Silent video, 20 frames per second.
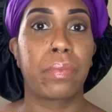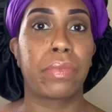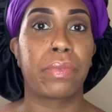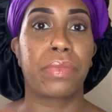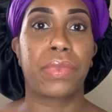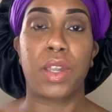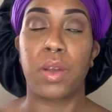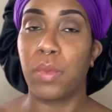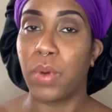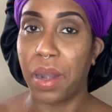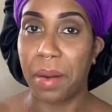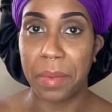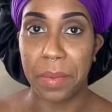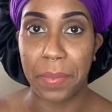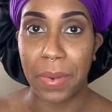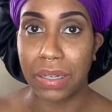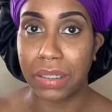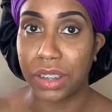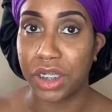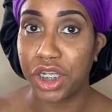what I'm
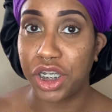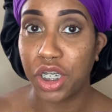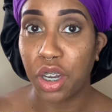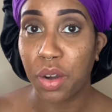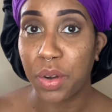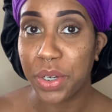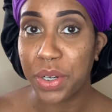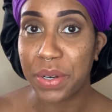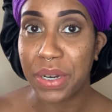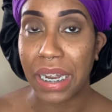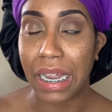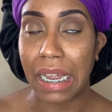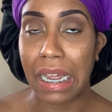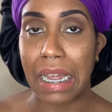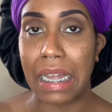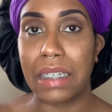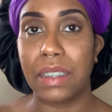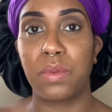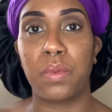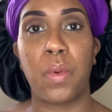about to show you
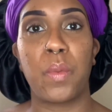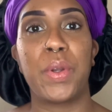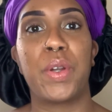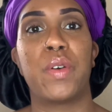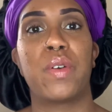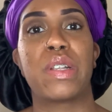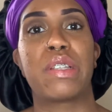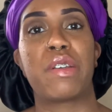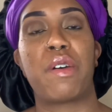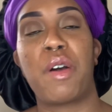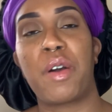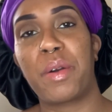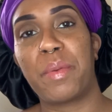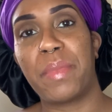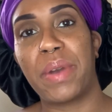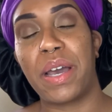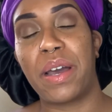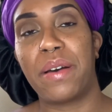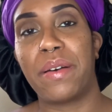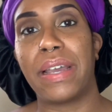guys, what we're going to talk
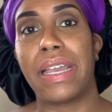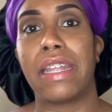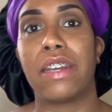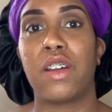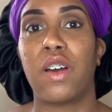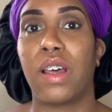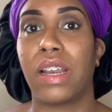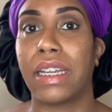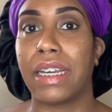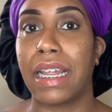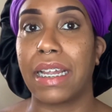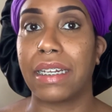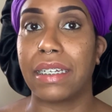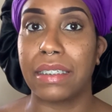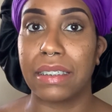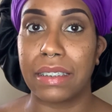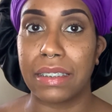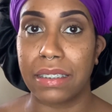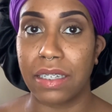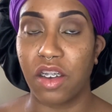about, and all of that good
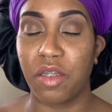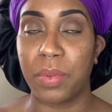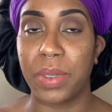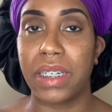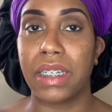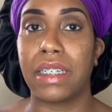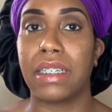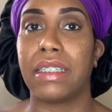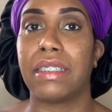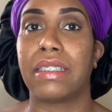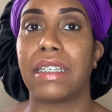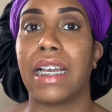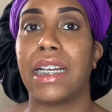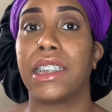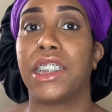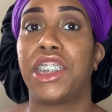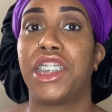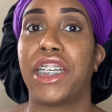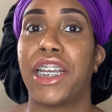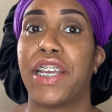stuff, because I
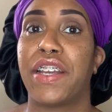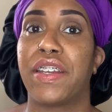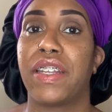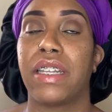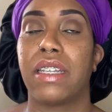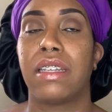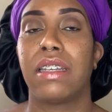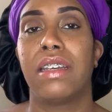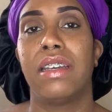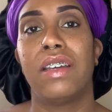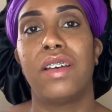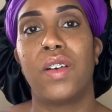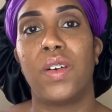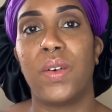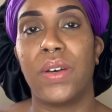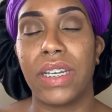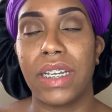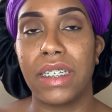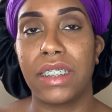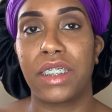shared it on
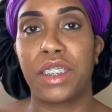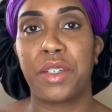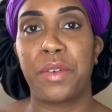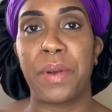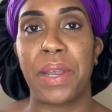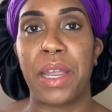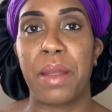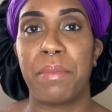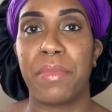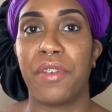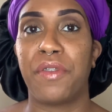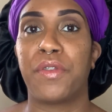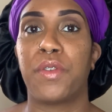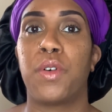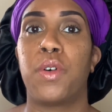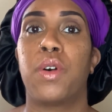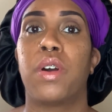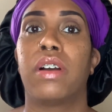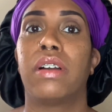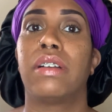Instagram
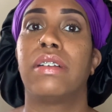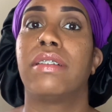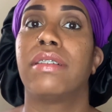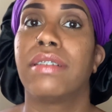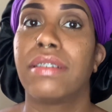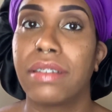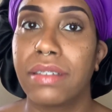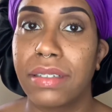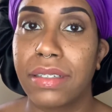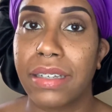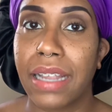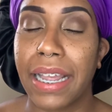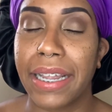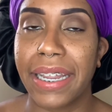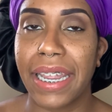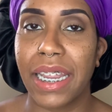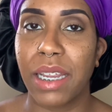before I came